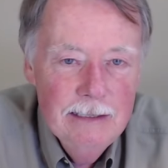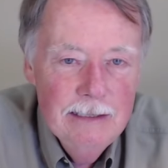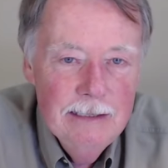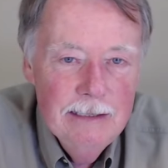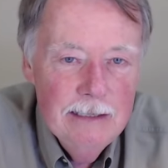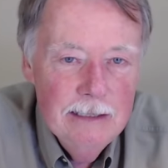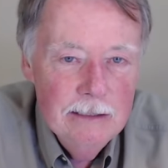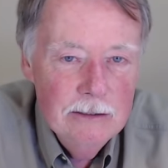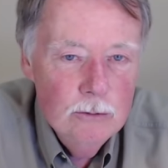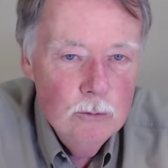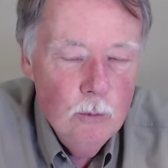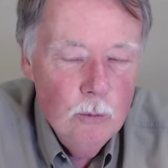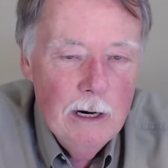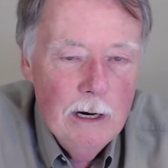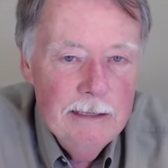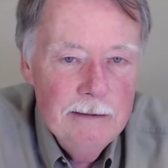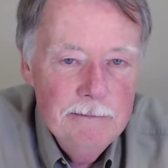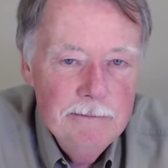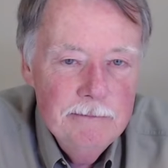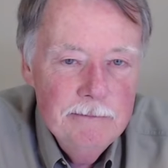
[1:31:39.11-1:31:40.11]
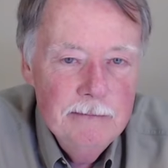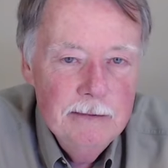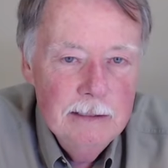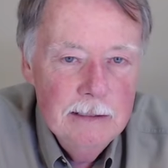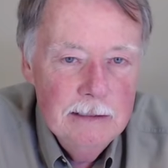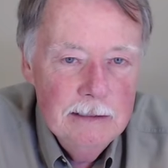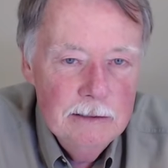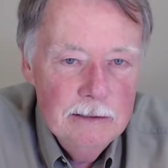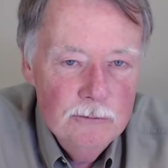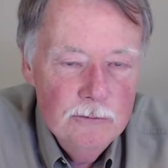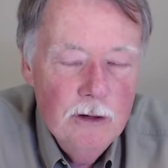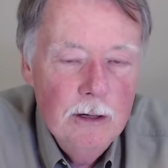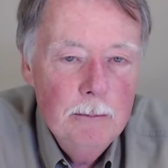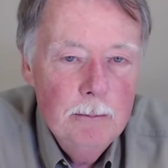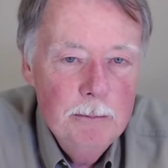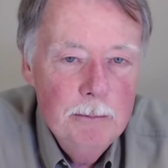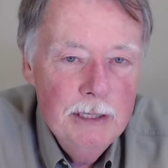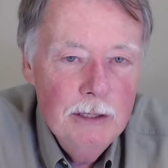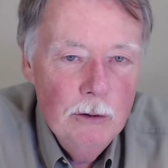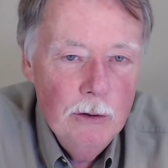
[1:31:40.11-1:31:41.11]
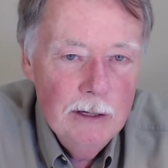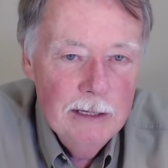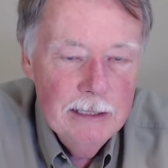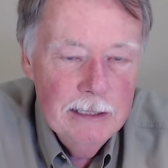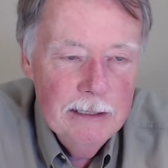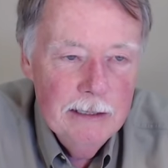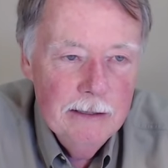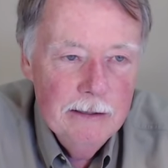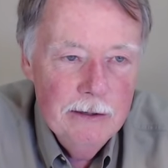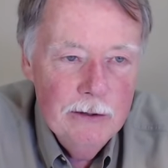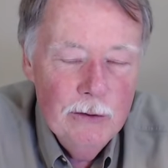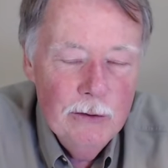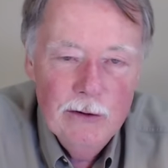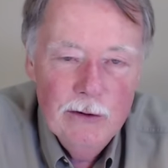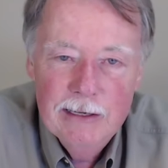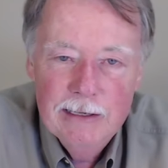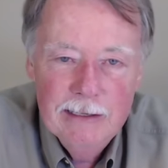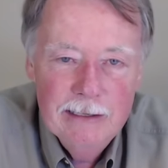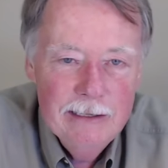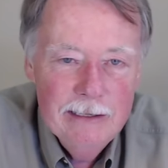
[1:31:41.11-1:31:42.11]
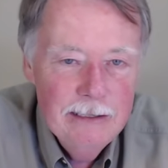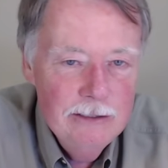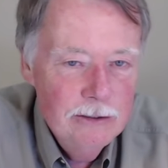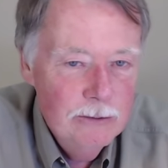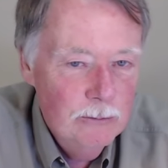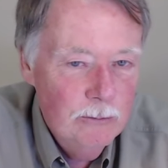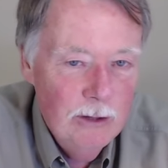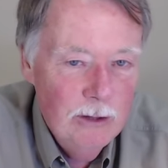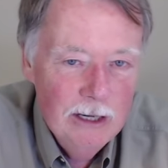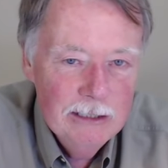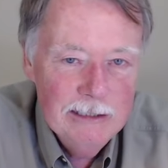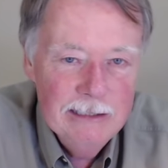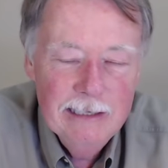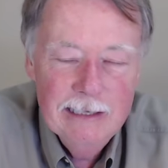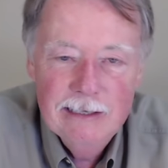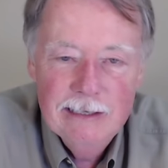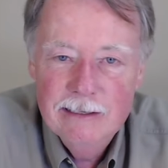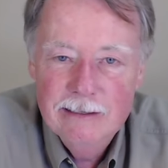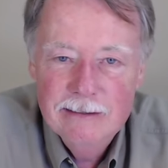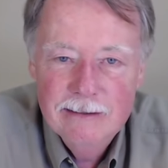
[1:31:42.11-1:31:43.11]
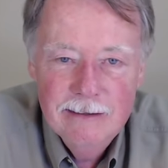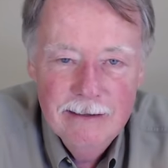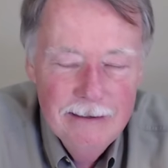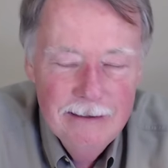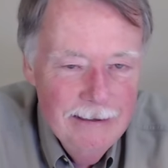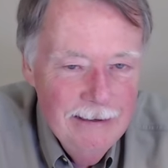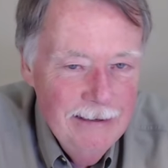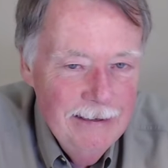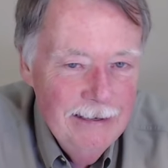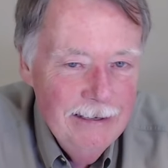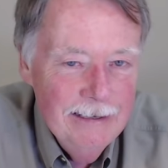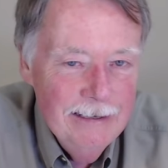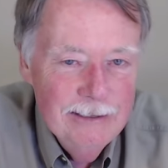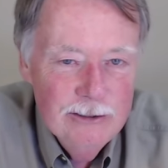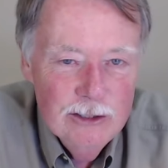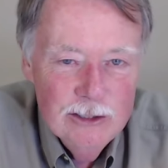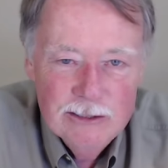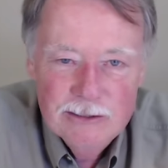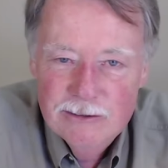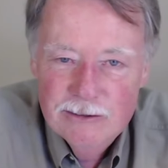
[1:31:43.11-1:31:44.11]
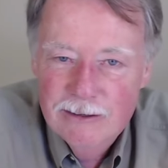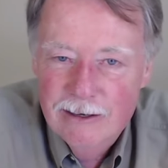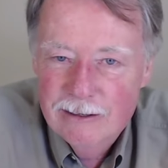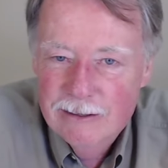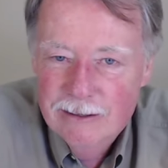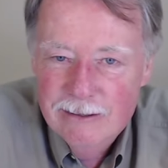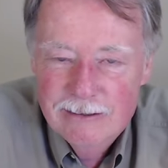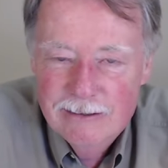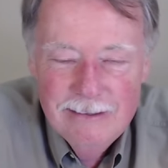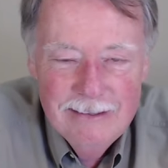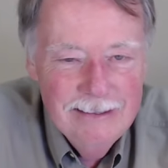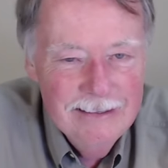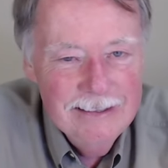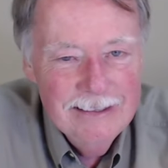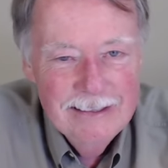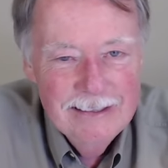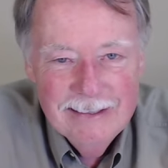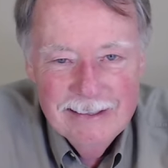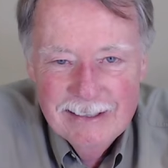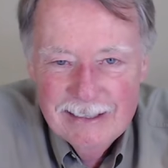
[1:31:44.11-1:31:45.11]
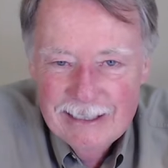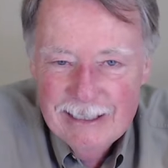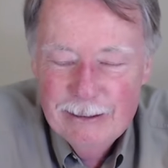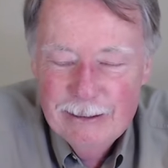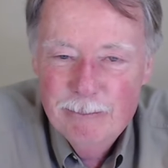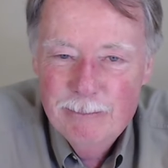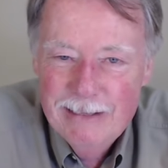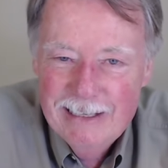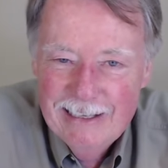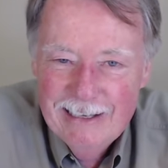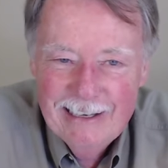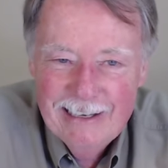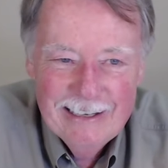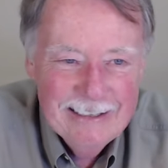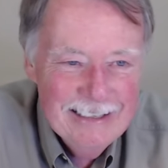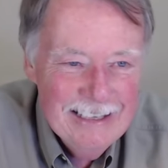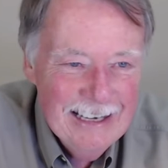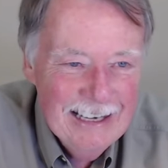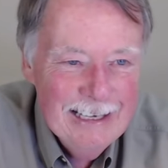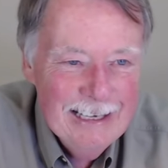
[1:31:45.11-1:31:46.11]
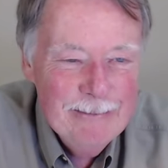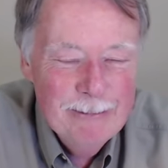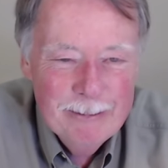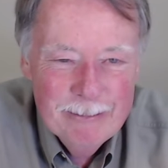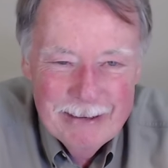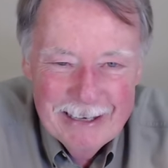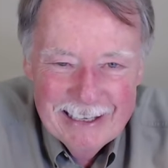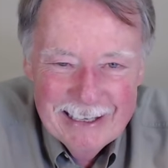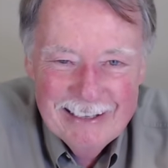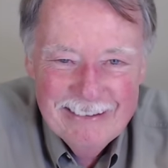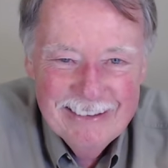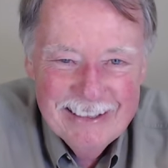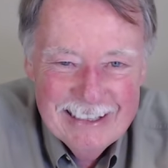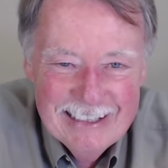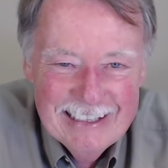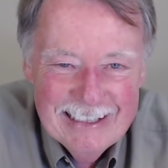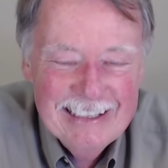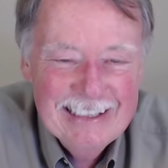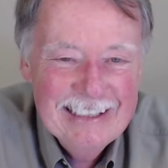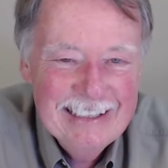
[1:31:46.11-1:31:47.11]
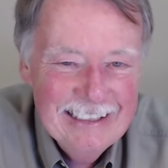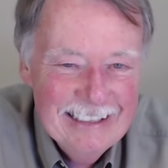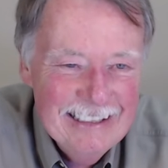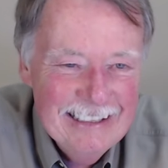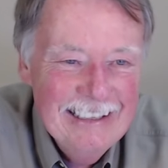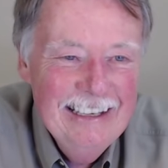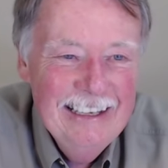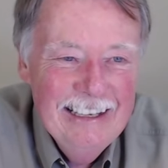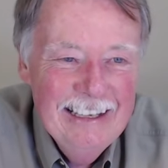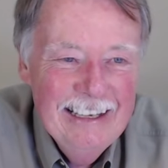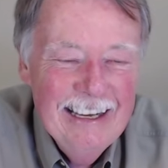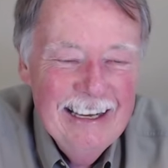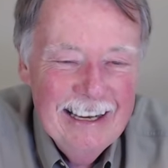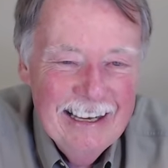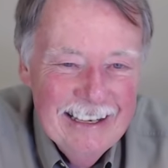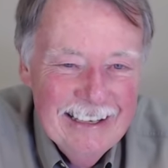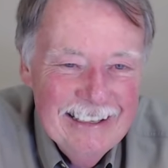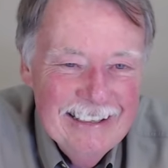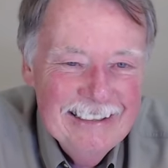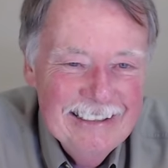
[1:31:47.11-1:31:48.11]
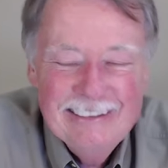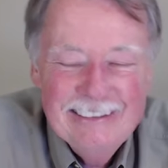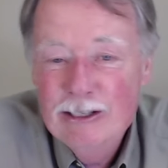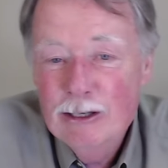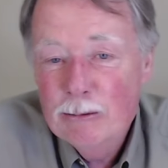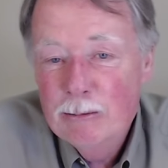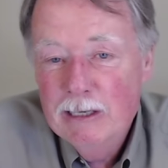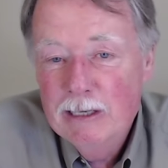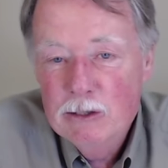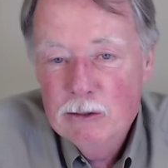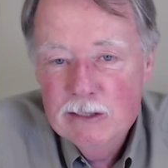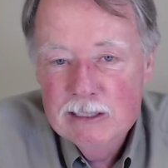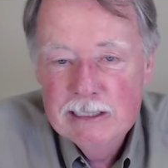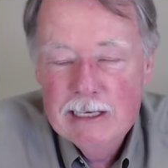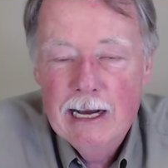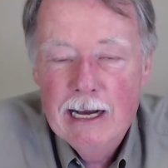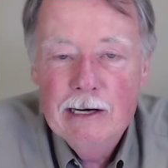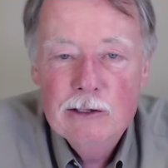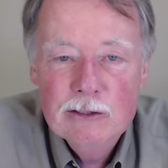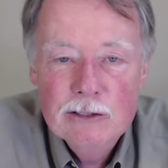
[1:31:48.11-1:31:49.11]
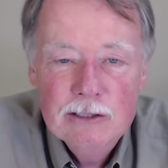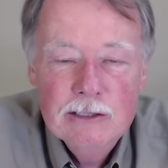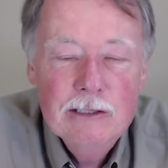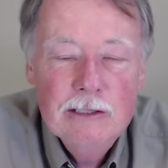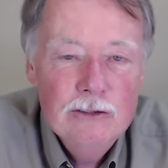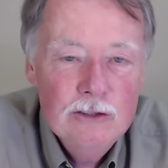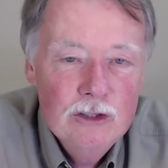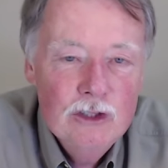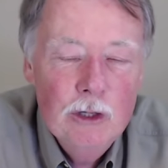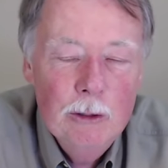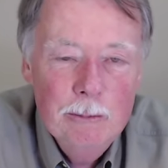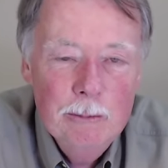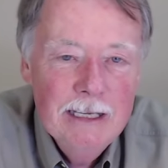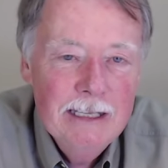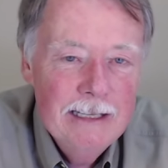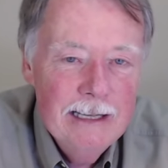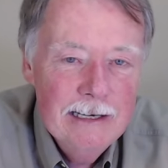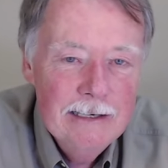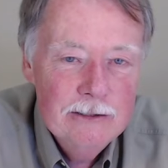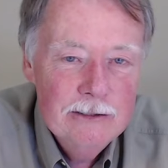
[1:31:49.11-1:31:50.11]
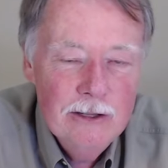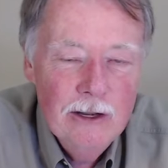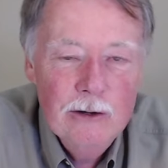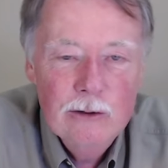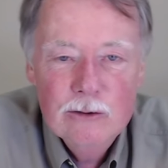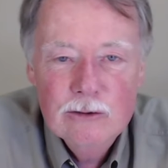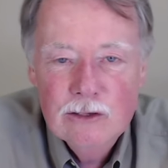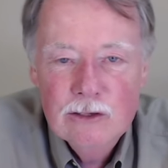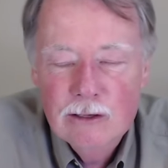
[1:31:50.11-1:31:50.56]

His wife uh, is from Peoria, Illinois, and he just walked in and and just started uh, giving me a hard time about everything, and uh, took me to his house and showed me a lot of stones.